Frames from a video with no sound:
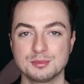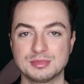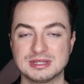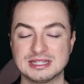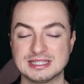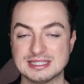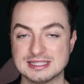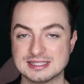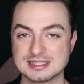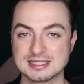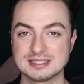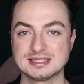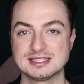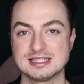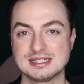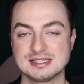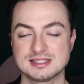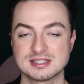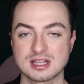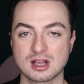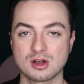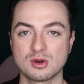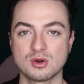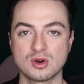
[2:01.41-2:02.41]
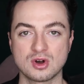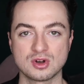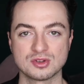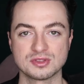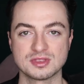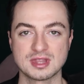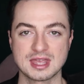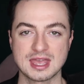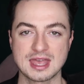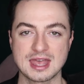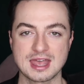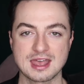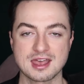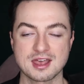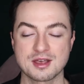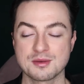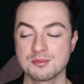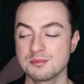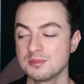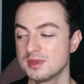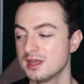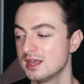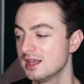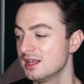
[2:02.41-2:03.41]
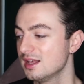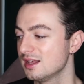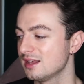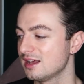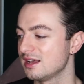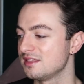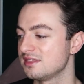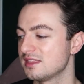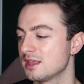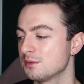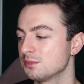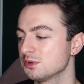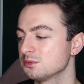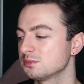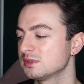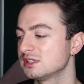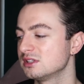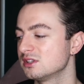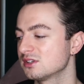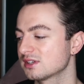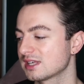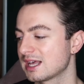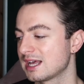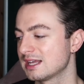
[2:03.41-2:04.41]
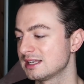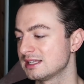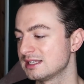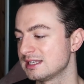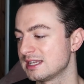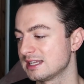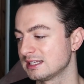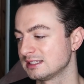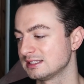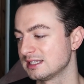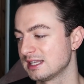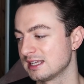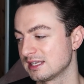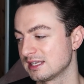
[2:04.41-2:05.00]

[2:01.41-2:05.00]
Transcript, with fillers: pleated detail on the hem. And then when we look at Ning